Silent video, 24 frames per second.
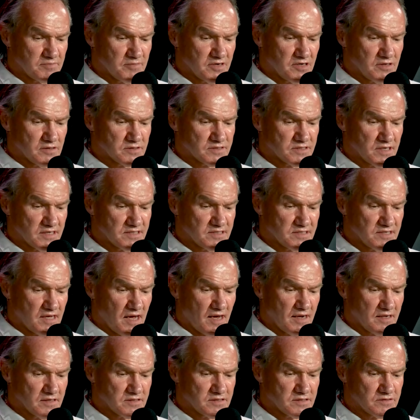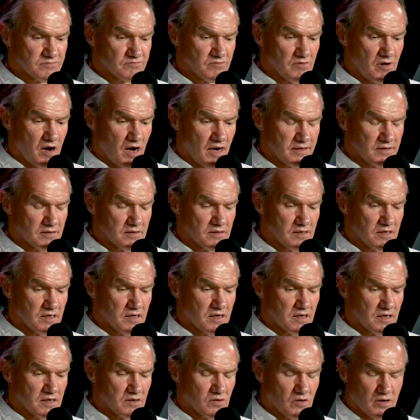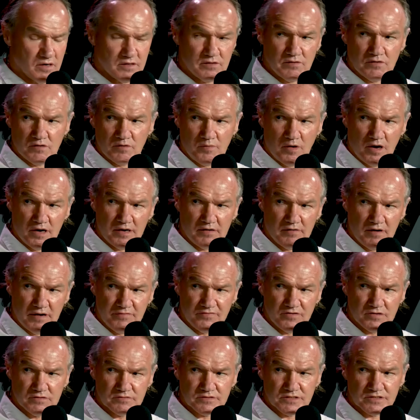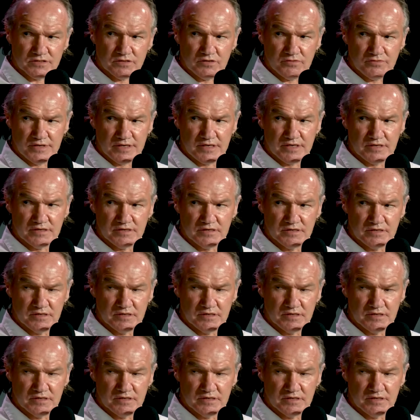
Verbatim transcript: because I started to write quite an autobiographical story.